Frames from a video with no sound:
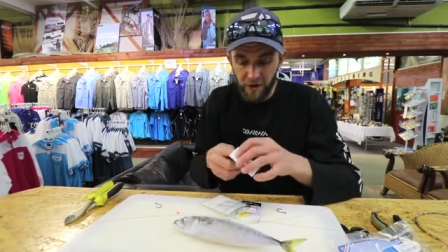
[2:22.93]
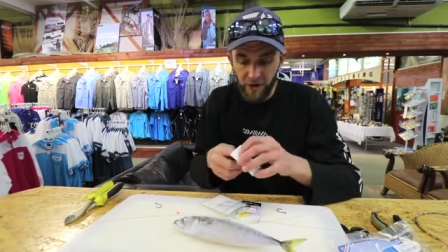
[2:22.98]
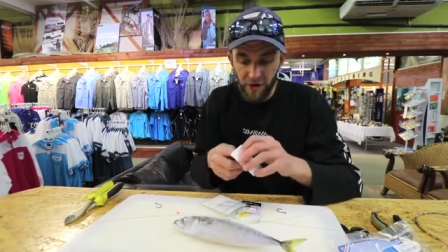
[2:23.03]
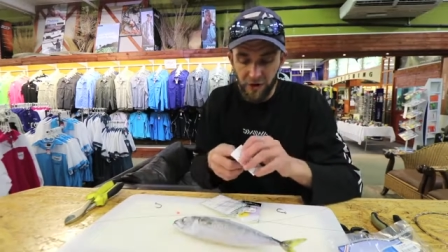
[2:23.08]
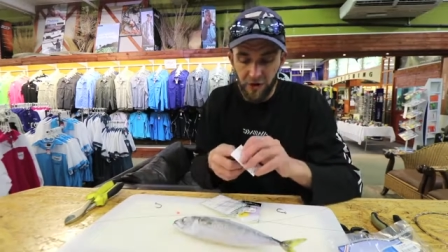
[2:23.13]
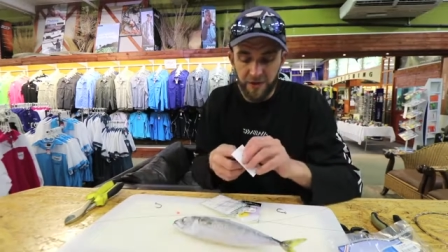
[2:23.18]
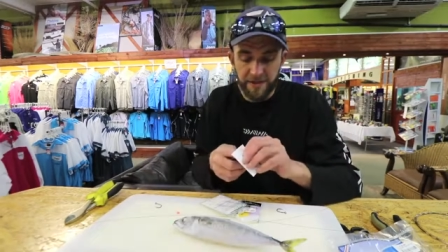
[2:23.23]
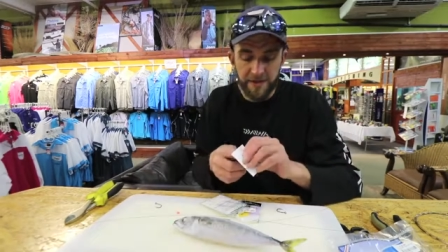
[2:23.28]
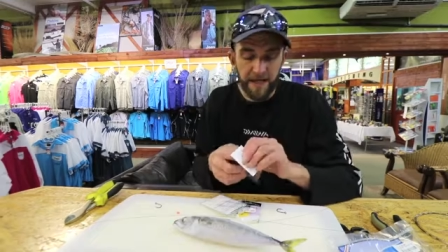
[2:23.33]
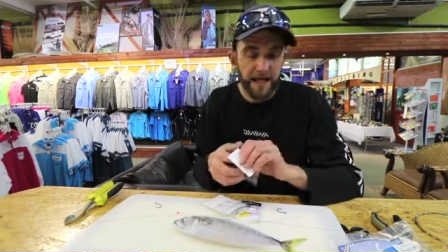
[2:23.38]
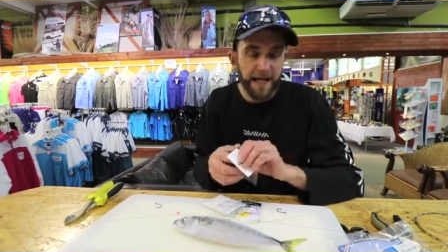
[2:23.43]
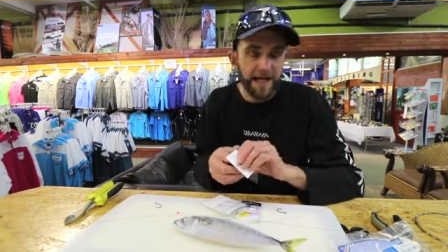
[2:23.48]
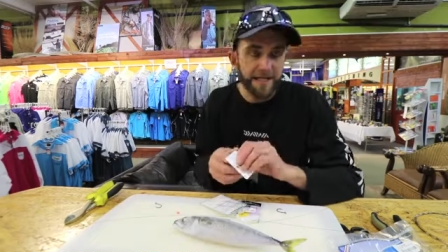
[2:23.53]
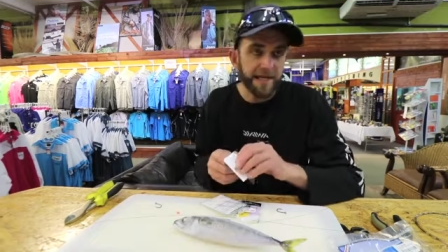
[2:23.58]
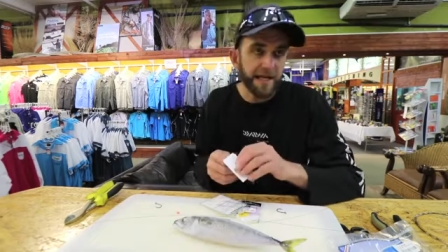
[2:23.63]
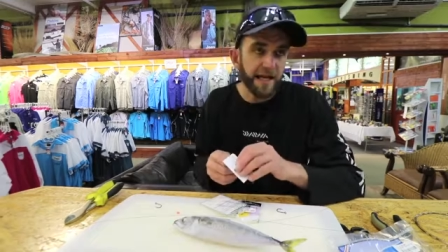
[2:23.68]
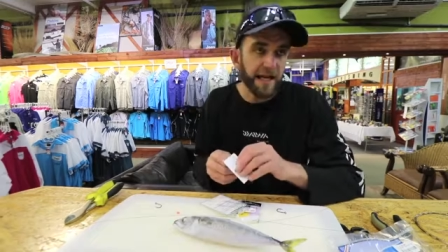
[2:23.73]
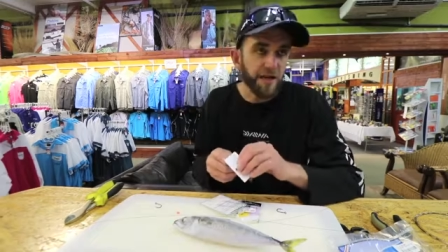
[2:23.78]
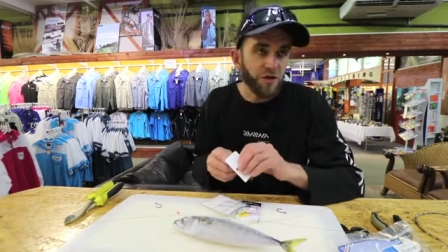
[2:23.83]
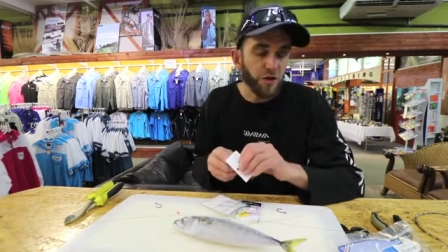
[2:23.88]
you can use the
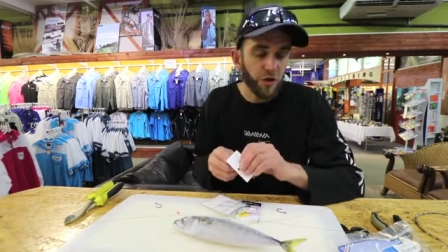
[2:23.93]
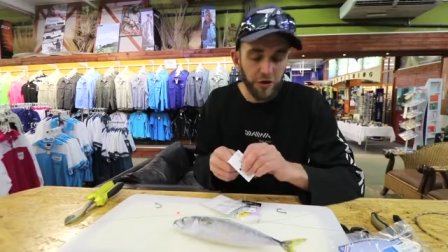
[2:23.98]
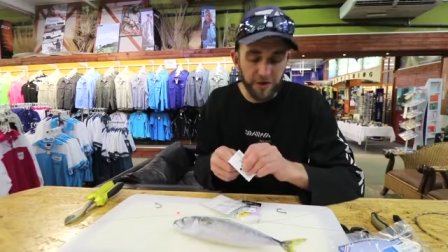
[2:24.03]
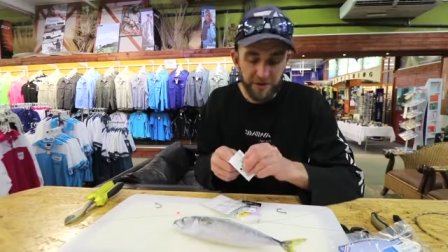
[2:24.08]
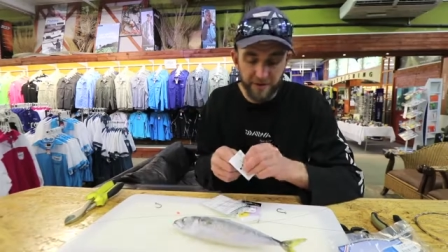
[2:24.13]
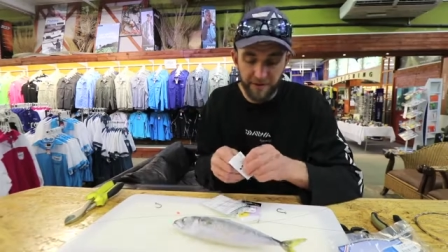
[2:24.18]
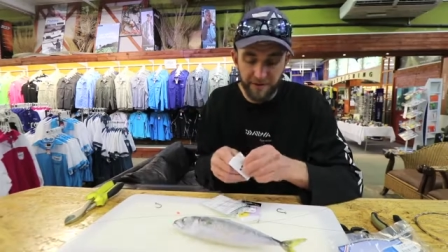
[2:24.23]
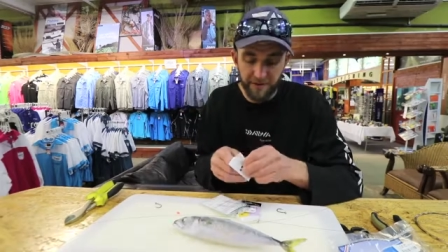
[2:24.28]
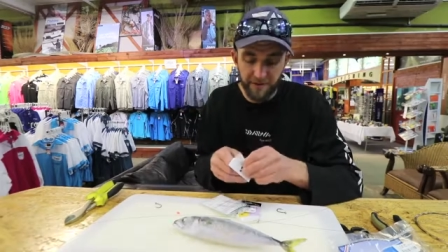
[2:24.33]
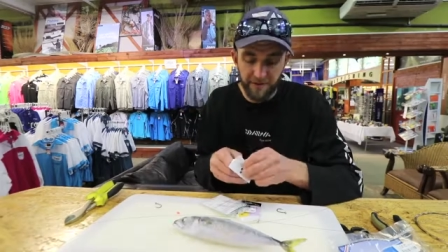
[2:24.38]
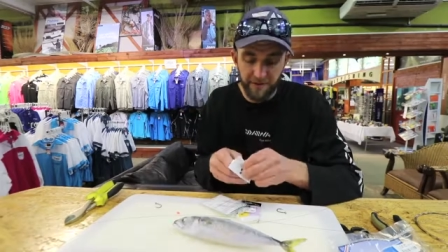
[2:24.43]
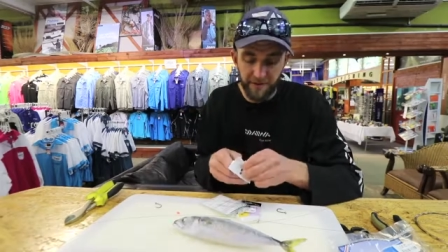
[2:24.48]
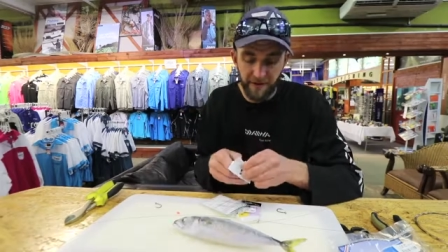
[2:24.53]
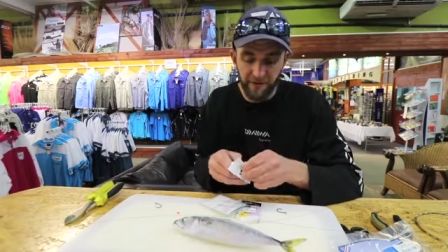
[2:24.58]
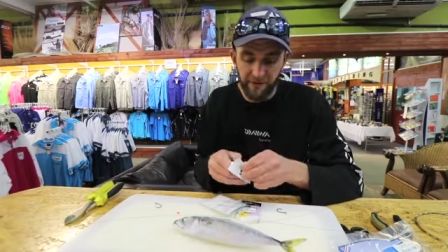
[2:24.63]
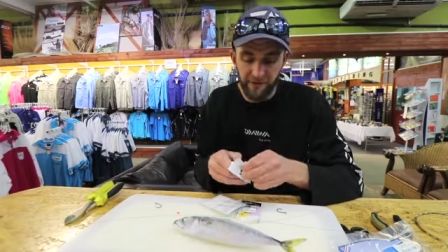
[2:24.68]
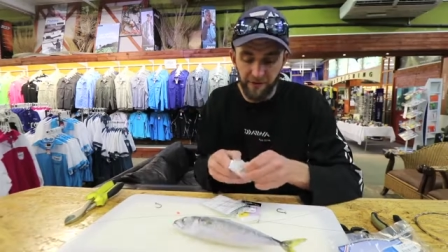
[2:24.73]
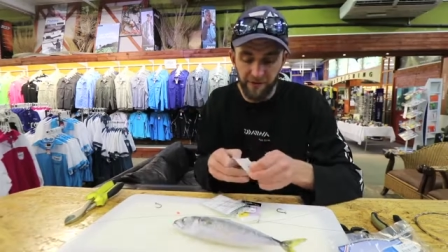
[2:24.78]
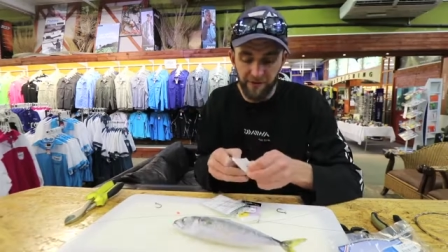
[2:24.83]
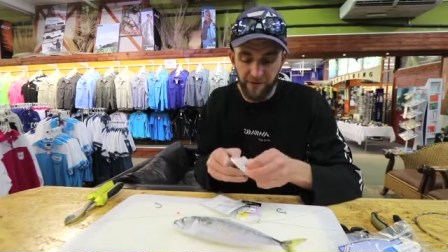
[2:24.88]
lighter gauge hooks
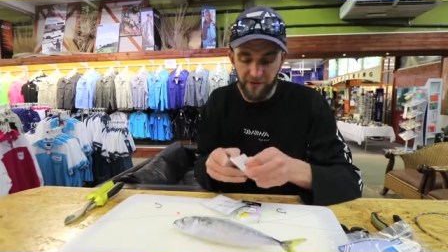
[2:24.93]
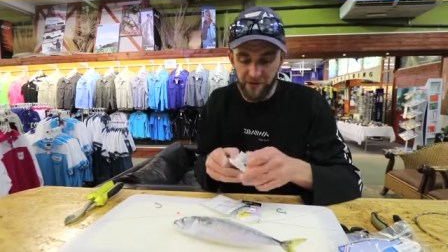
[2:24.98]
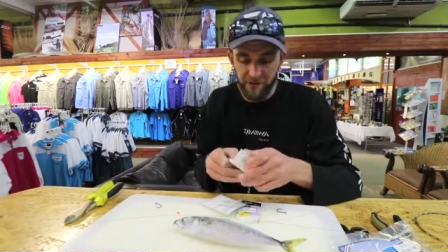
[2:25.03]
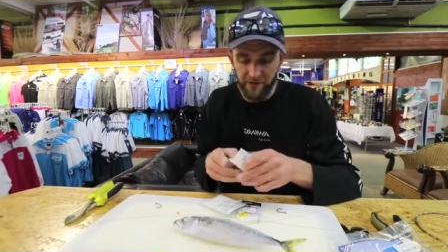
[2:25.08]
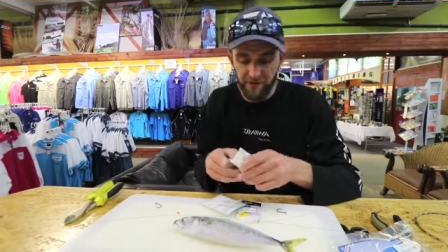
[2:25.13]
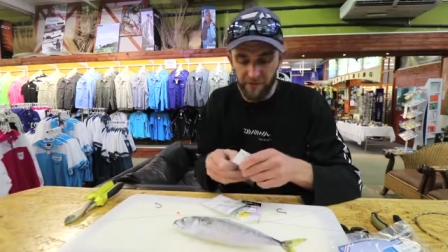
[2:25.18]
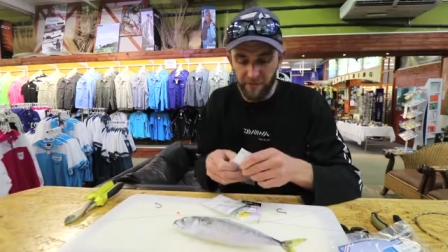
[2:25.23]
if you're fishing